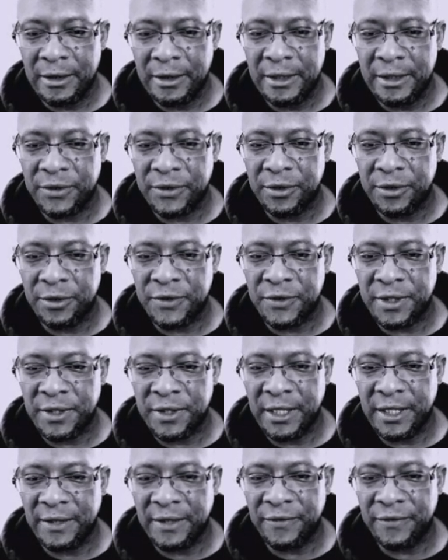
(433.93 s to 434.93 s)
Let's go
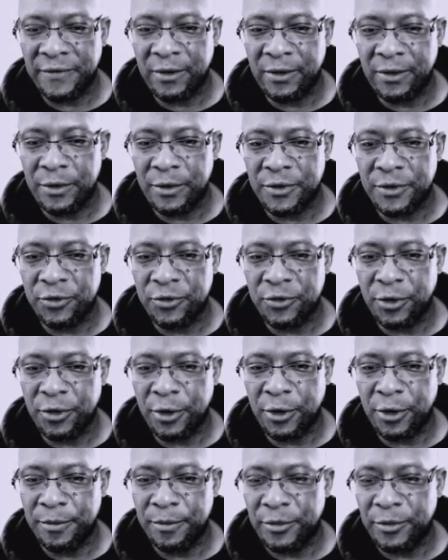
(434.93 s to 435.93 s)
seek if they want a
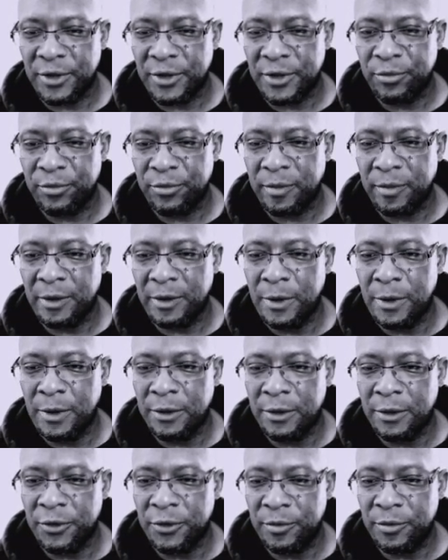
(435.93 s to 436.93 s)
draw. They probably
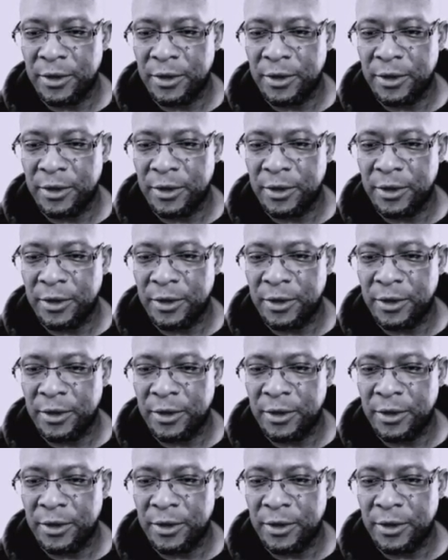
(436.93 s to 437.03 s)
will do